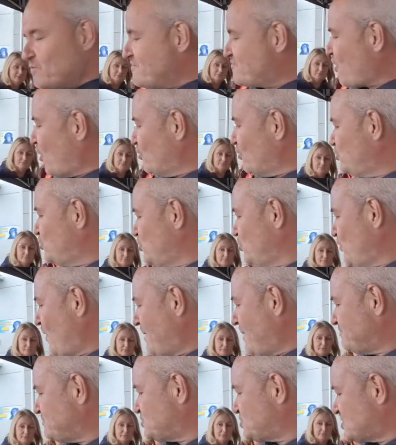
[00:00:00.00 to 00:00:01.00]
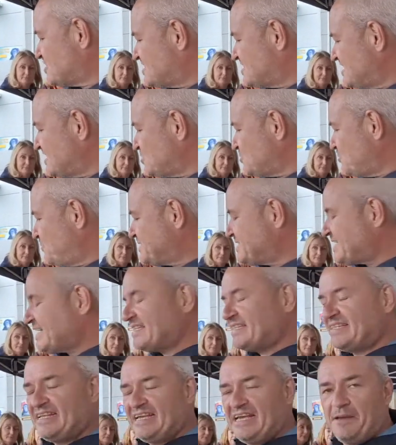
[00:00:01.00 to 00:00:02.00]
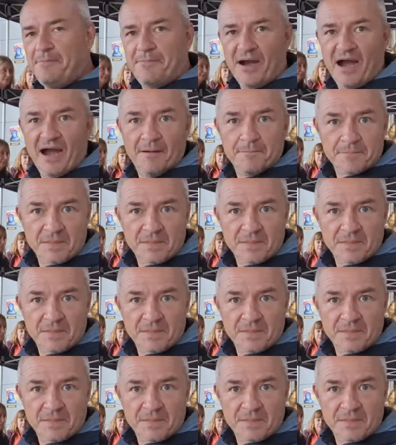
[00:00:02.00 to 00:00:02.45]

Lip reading: We've got New Hampshire 6% NIPA.